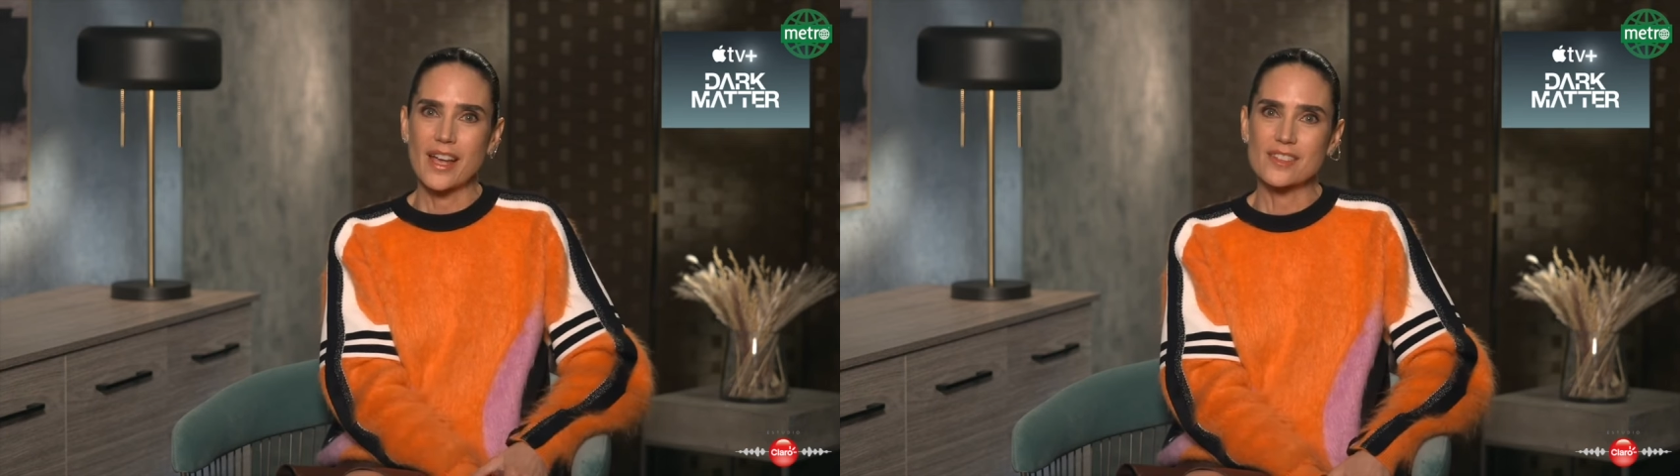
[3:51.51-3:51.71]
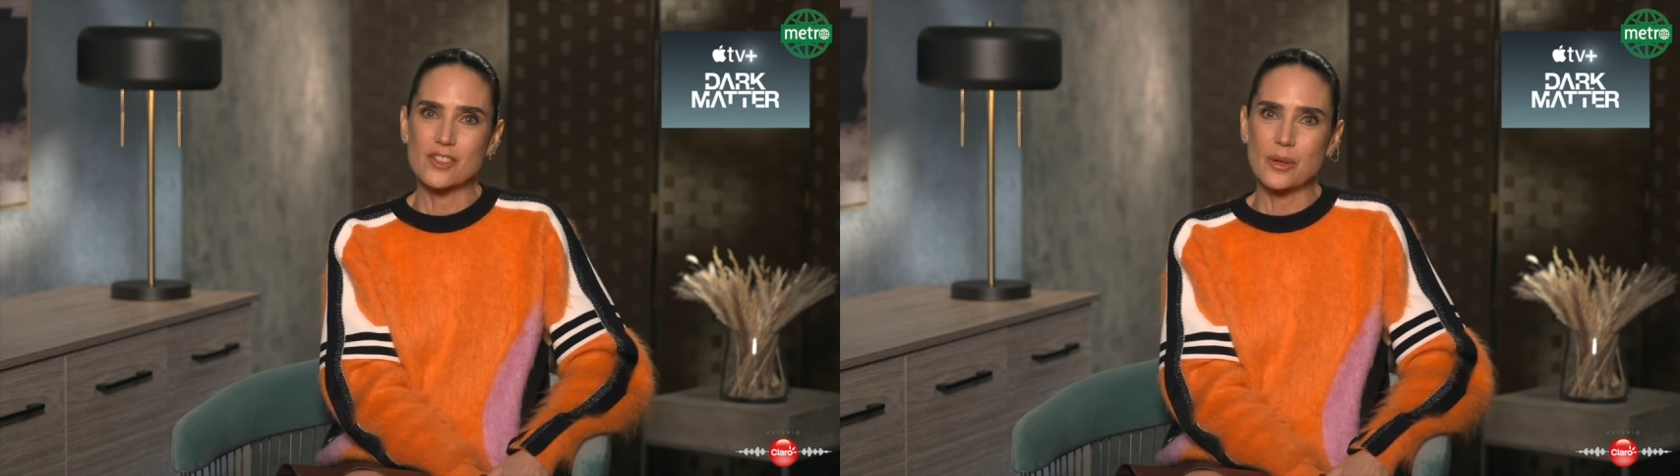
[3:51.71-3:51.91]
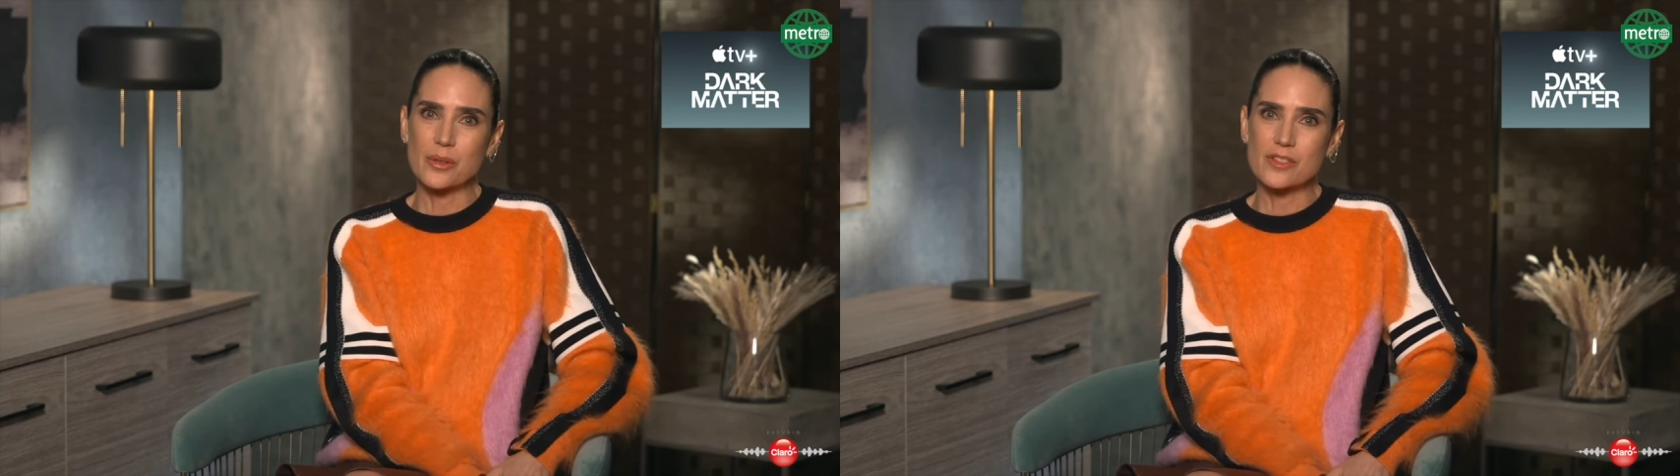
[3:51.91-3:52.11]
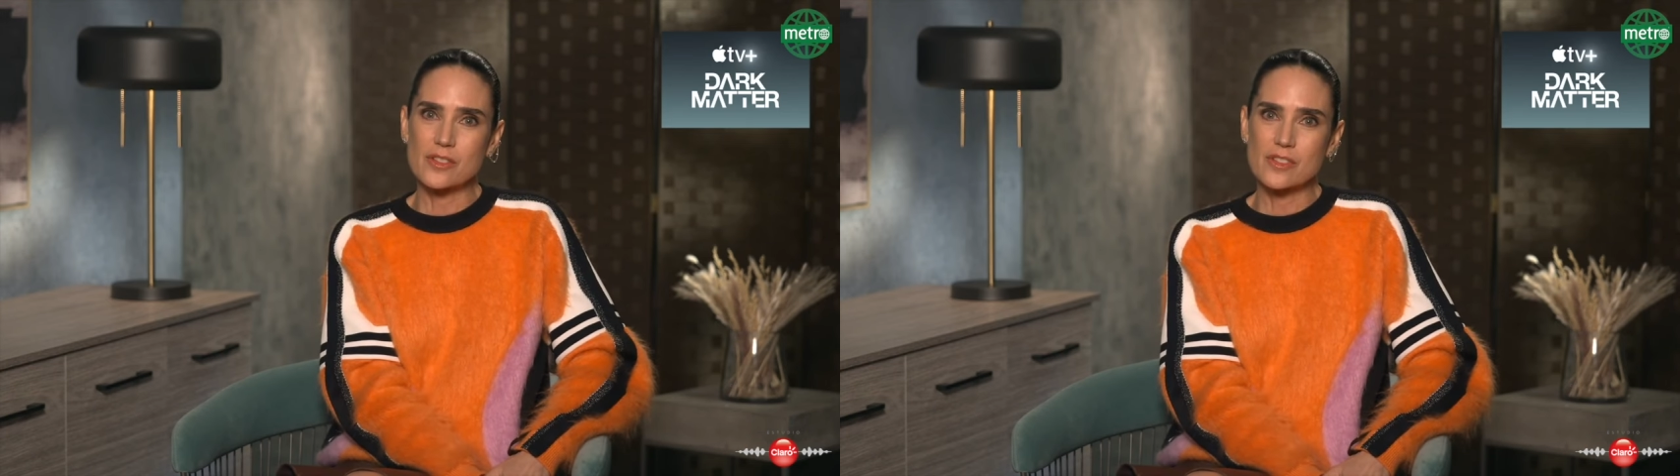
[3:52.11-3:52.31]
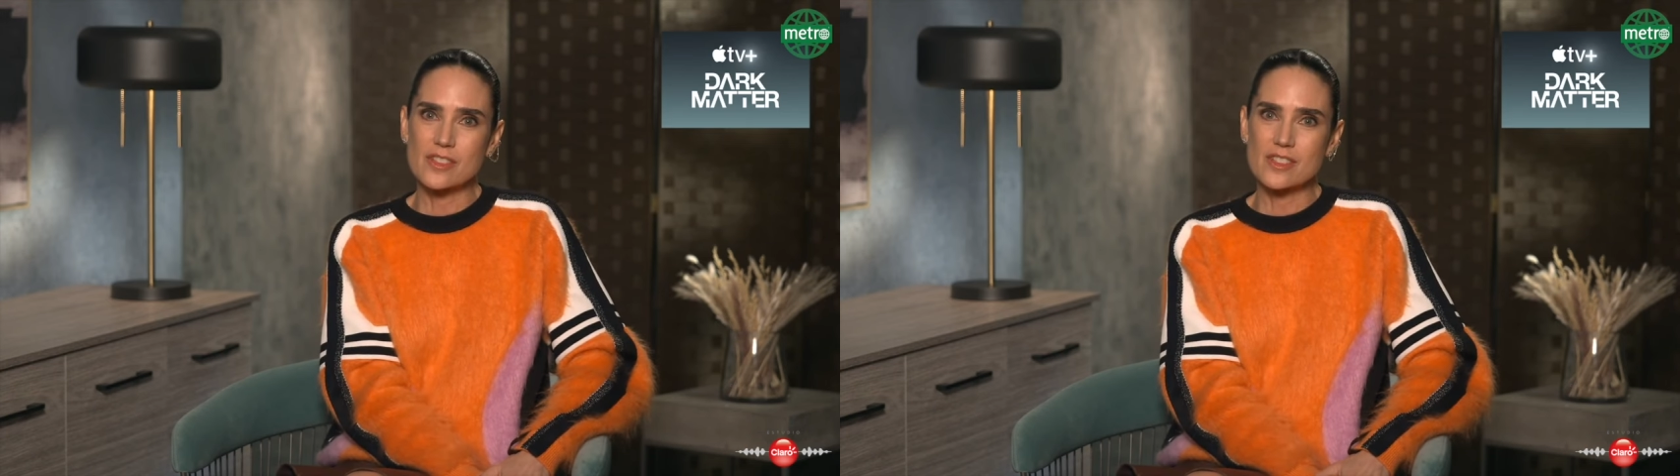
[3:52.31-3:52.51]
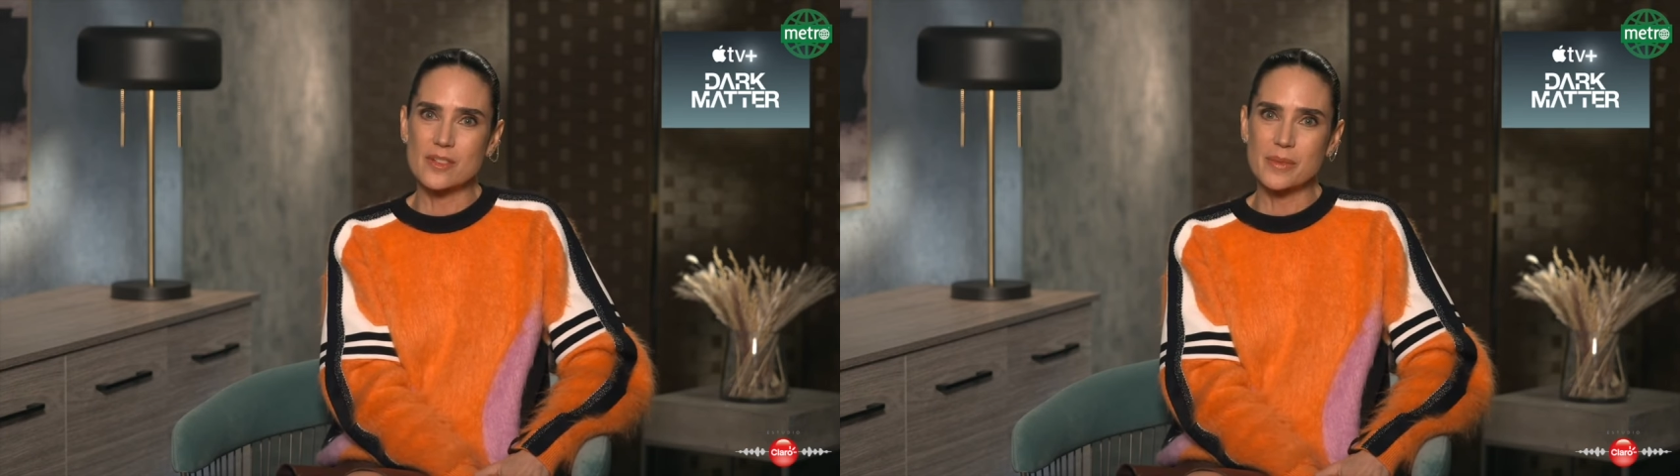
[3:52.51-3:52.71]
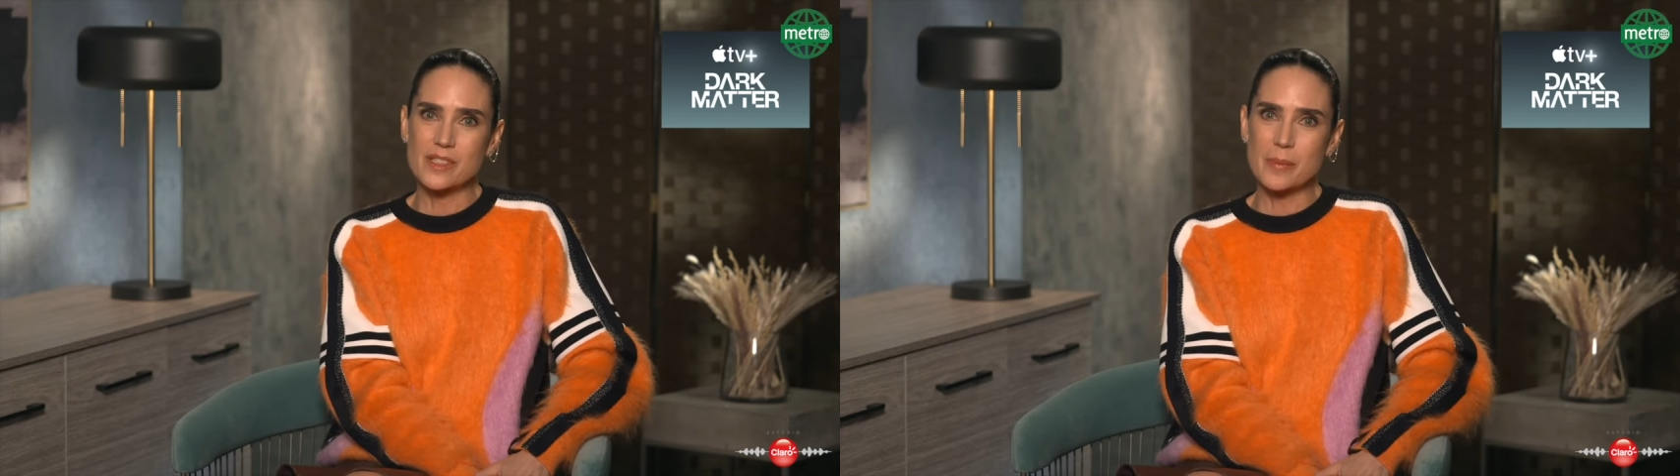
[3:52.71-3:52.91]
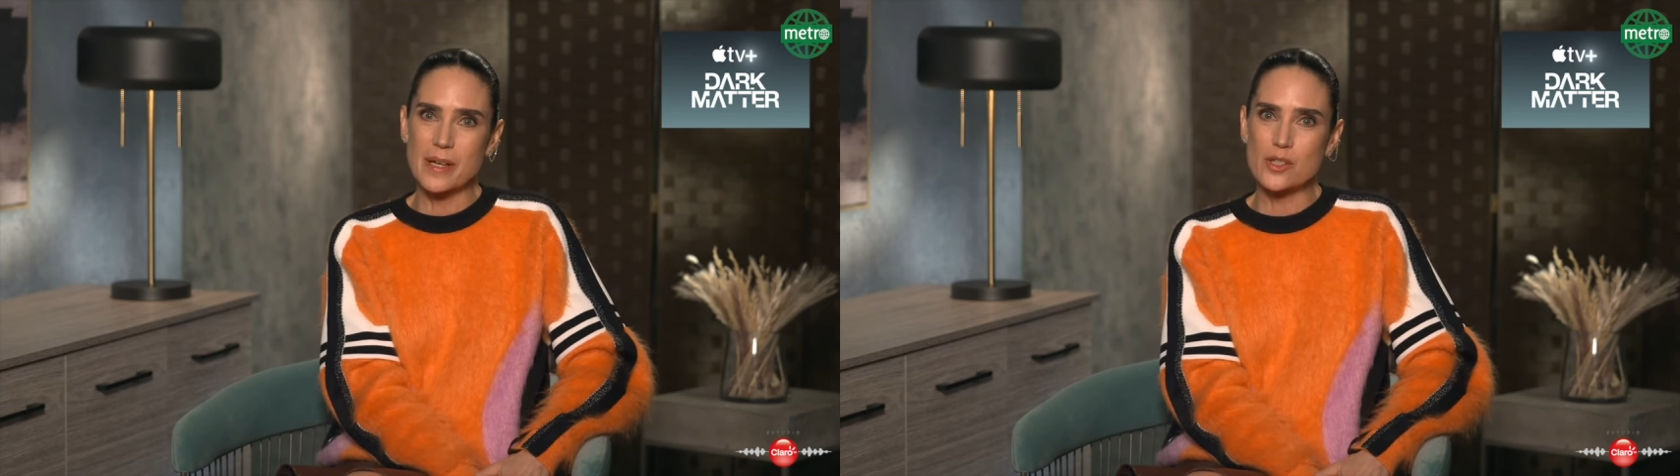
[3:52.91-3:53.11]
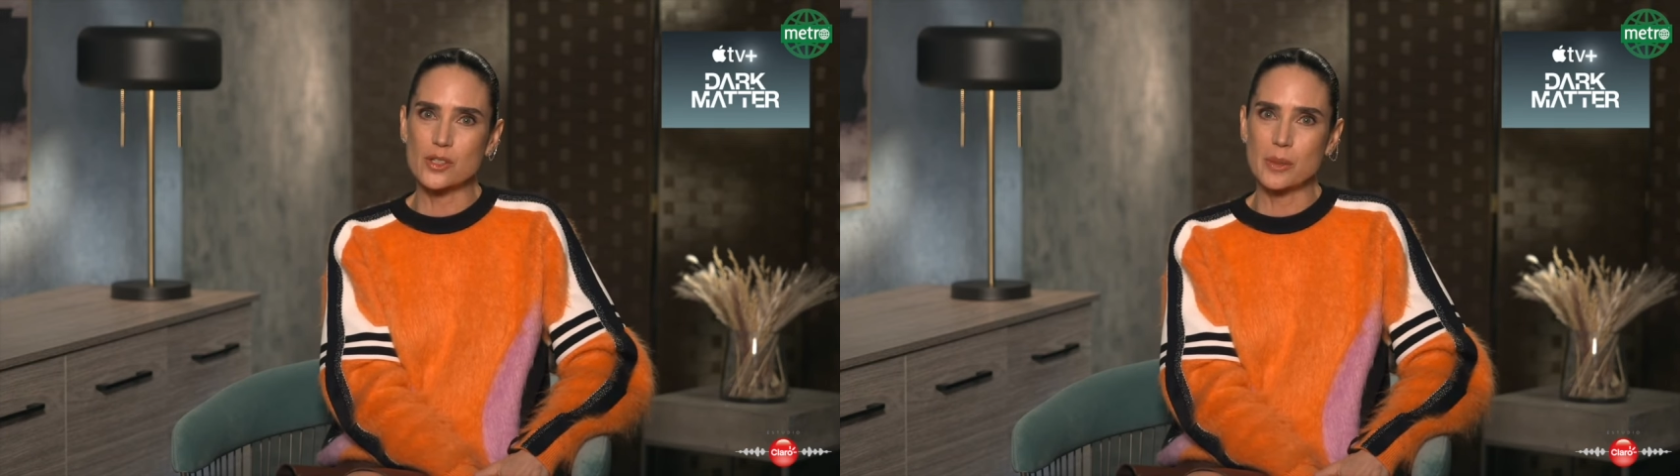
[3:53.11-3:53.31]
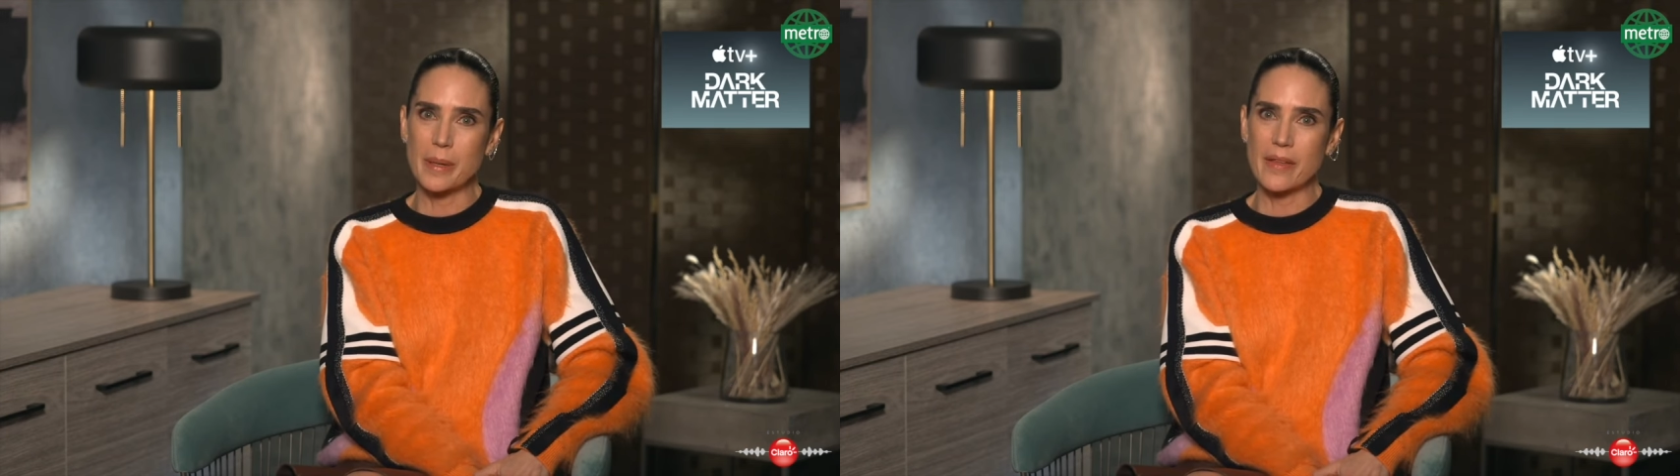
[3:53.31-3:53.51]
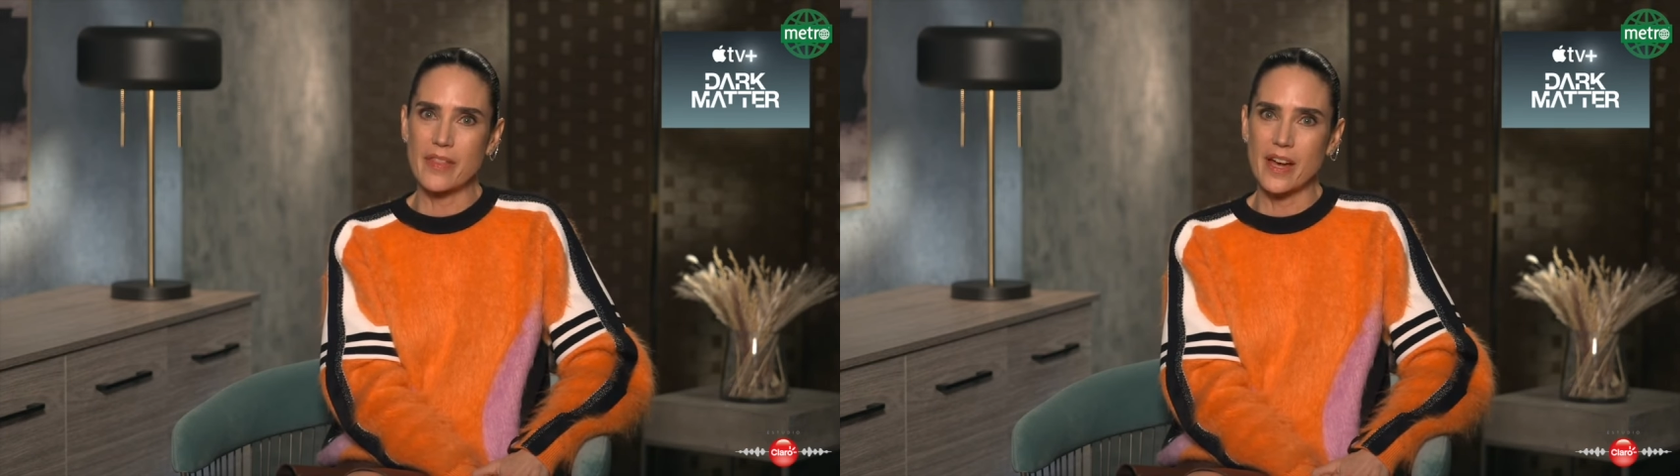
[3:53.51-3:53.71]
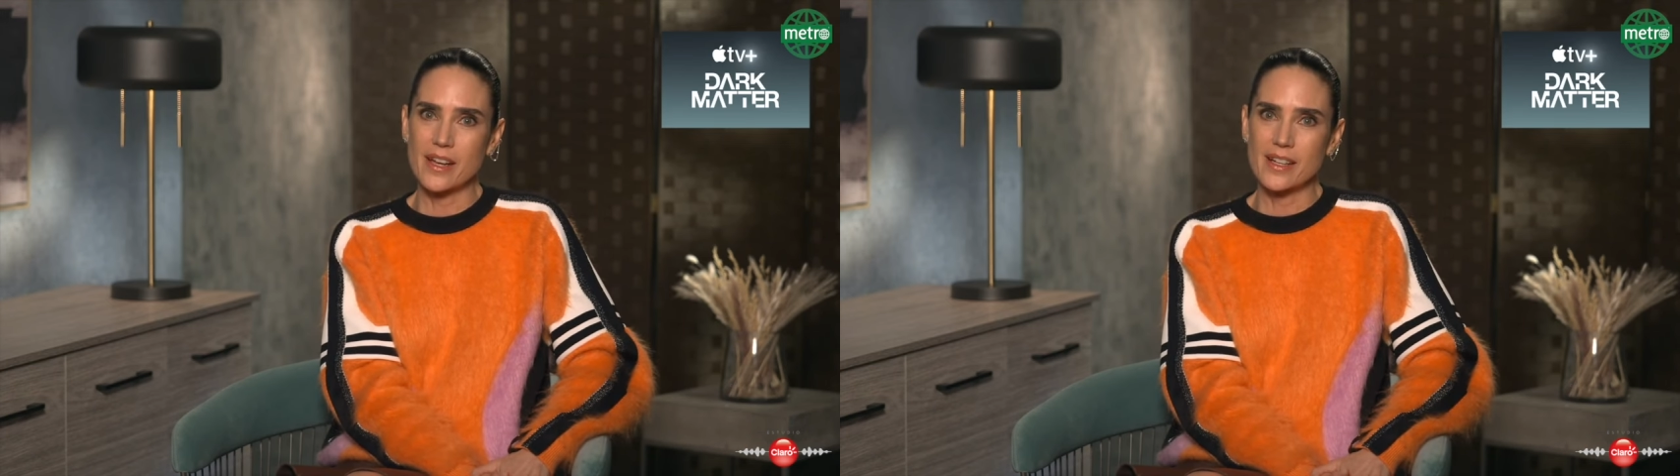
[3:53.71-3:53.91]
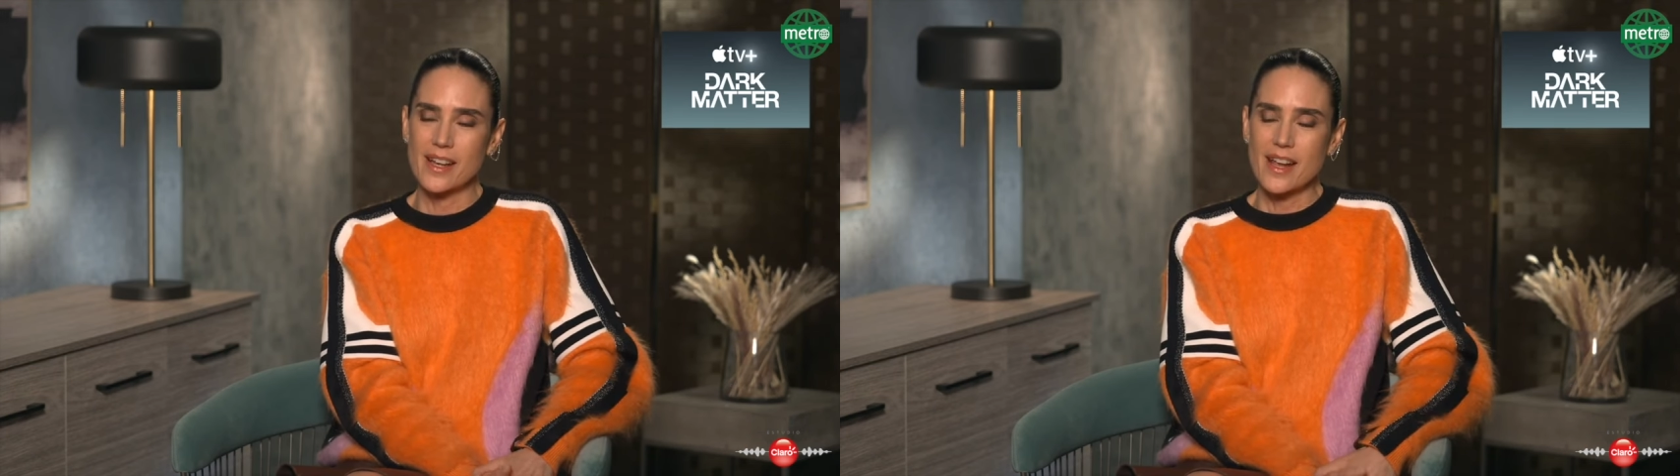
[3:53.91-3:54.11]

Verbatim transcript: So it's there's something special about that.